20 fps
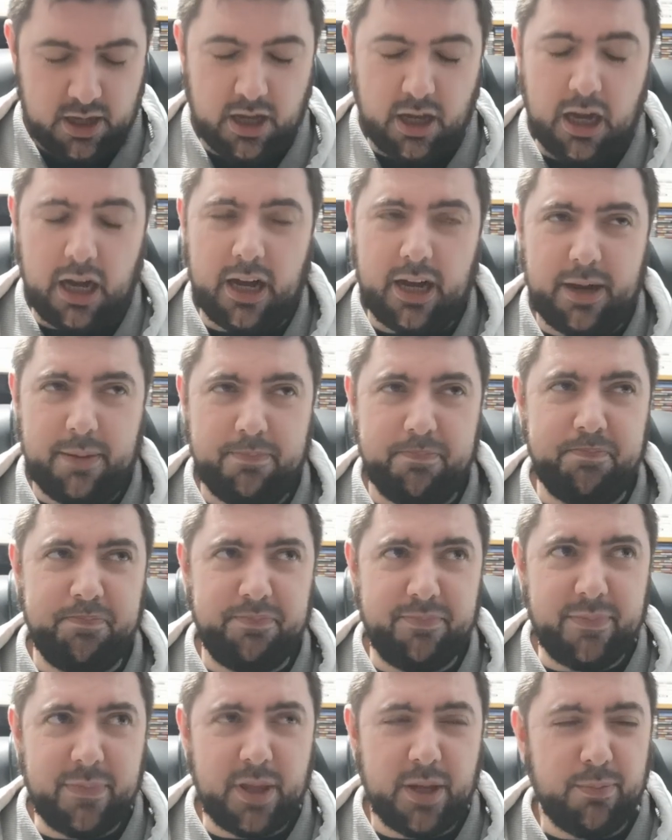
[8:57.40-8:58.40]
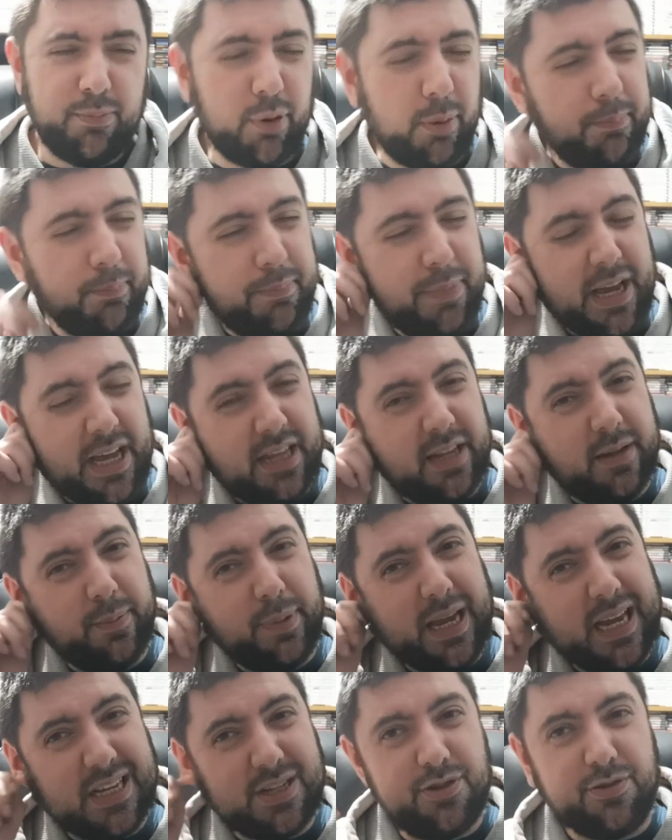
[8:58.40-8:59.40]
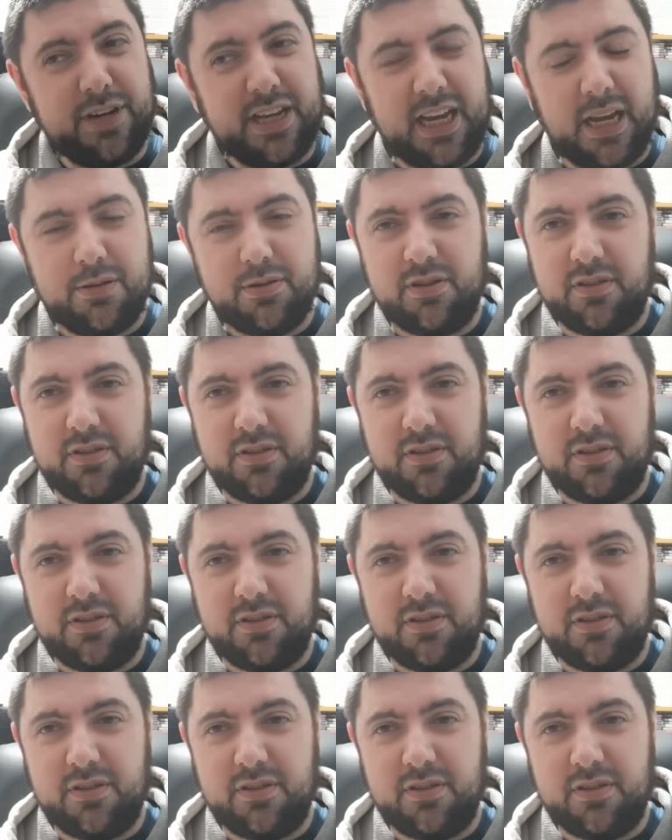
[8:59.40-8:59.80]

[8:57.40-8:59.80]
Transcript: Problem being that PS3 games